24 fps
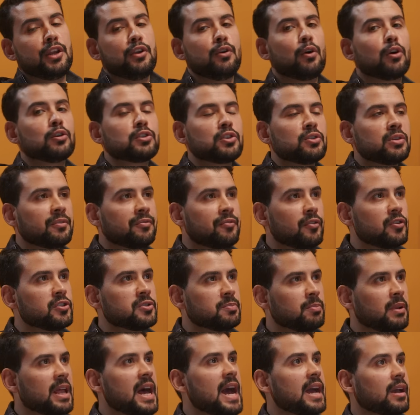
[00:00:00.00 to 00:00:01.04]
you were also the
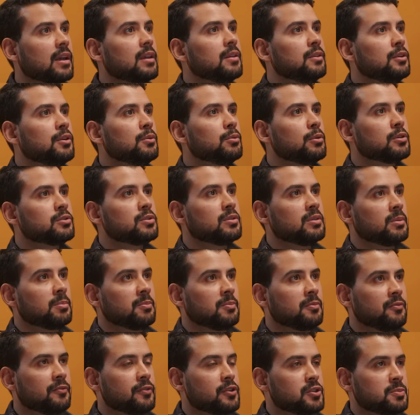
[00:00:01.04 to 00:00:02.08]
first black
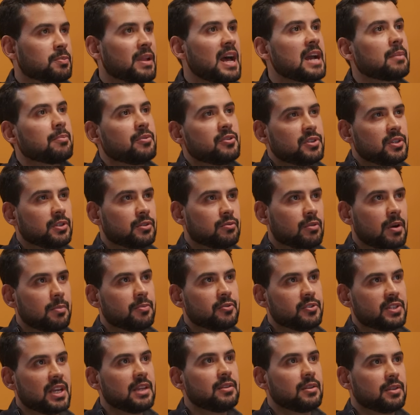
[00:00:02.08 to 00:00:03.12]
person to
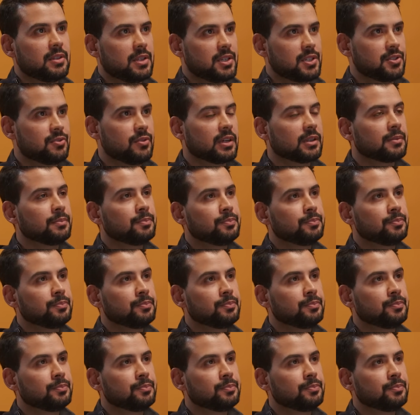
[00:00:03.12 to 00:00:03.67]
represent the district.